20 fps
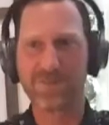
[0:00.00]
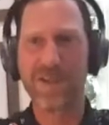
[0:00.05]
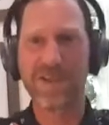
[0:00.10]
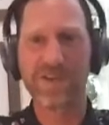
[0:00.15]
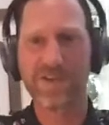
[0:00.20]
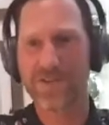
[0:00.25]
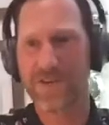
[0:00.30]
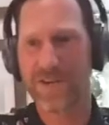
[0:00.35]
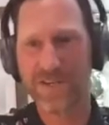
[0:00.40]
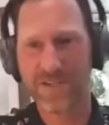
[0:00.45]
make
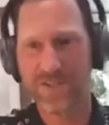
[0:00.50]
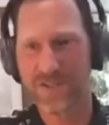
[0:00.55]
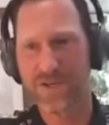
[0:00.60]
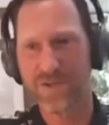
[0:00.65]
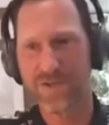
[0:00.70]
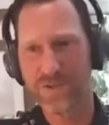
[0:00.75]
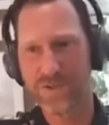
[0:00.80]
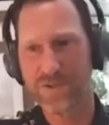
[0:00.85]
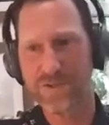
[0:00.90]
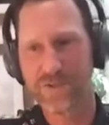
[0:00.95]
sure I just
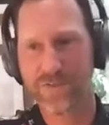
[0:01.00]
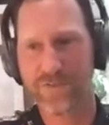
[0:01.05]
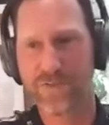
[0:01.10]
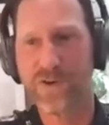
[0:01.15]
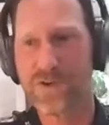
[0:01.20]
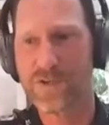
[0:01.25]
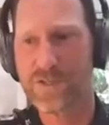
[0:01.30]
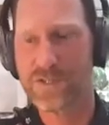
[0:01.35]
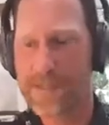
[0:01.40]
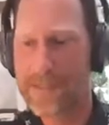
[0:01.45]
go do this
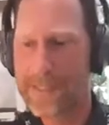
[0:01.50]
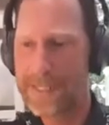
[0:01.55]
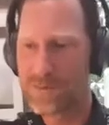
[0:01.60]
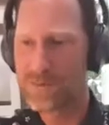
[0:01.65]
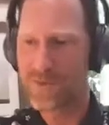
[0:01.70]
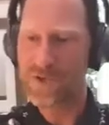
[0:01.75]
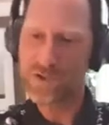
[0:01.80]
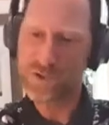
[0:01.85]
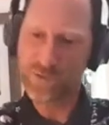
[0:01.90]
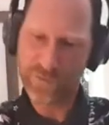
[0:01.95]
first?
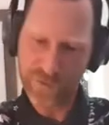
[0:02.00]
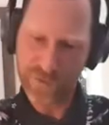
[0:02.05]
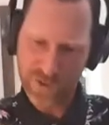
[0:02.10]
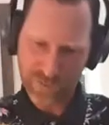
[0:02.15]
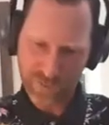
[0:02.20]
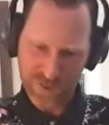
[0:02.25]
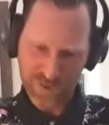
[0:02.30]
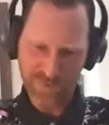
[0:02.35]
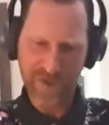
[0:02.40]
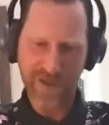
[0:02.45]
Because you feel
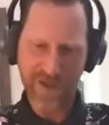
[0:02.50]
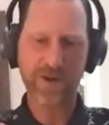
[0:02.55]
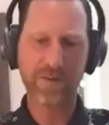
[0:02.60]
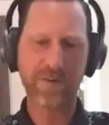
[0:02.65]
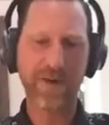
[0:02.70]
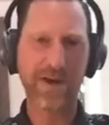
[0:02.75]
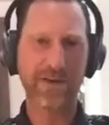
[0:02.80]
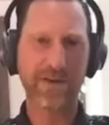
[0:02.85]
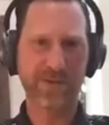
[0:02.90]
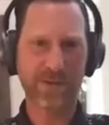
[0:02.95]
so much better
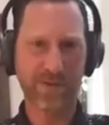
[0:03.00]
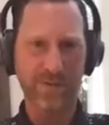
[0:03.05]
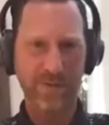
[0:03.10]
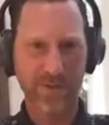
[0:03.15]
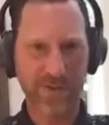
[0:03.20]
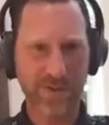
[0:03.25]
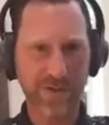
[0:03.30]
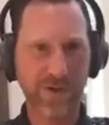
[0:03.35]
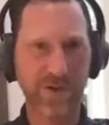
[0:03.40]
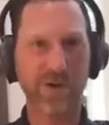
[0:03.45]
about yourself
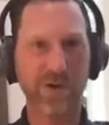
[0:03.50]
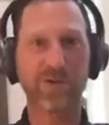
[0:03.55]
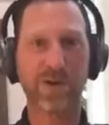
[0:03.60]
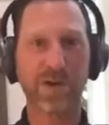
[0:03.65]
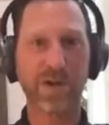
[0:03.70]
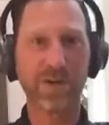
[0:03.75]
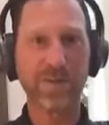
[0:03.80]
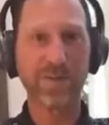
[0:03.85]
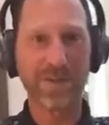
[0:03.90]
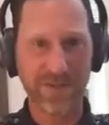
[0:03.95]
when you start
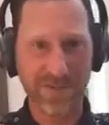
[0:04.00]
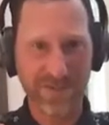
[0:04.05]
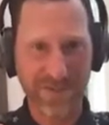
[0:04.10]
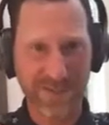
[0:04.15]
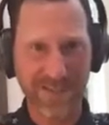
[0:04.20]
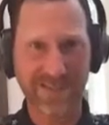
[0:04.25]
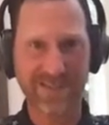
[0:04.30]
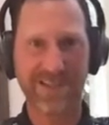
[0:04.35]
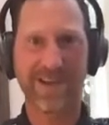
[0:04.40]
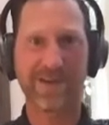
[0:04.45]
overcoming those
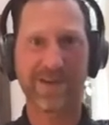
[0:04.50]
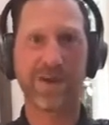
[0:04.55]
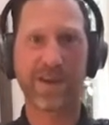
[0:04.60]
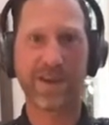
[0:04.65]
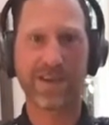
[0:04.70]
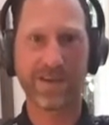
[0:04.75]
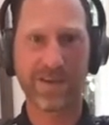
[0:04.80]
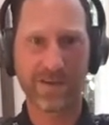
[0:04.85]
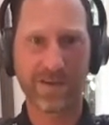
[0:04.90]
things that way,